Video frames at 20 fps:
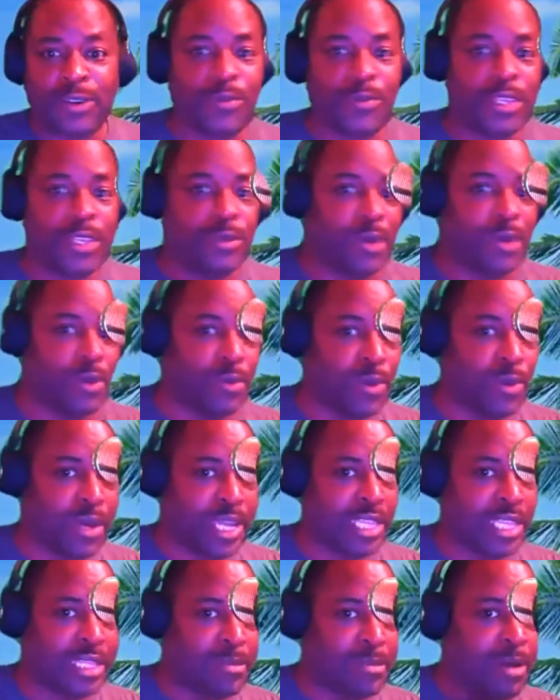Hopefully
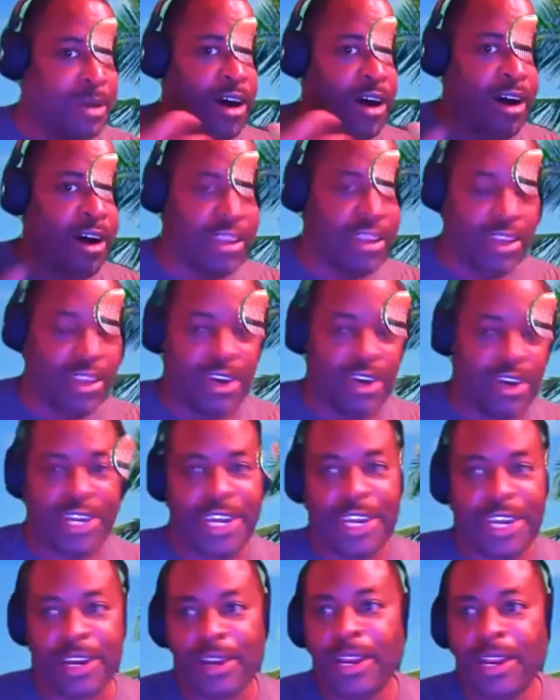we'll get them all on
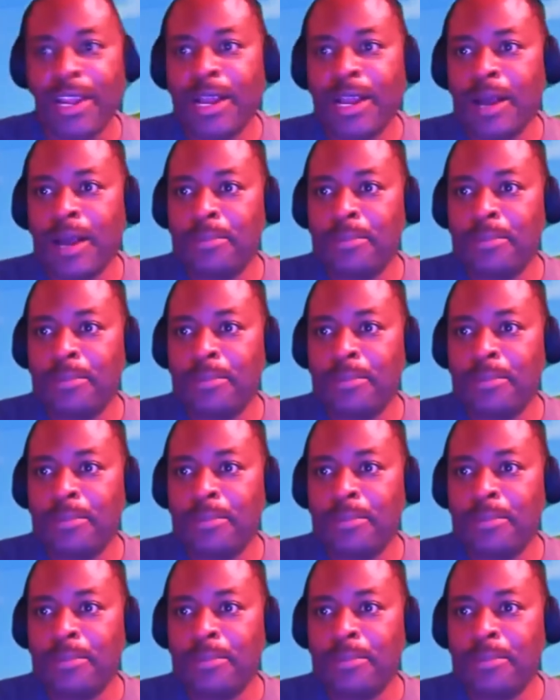here.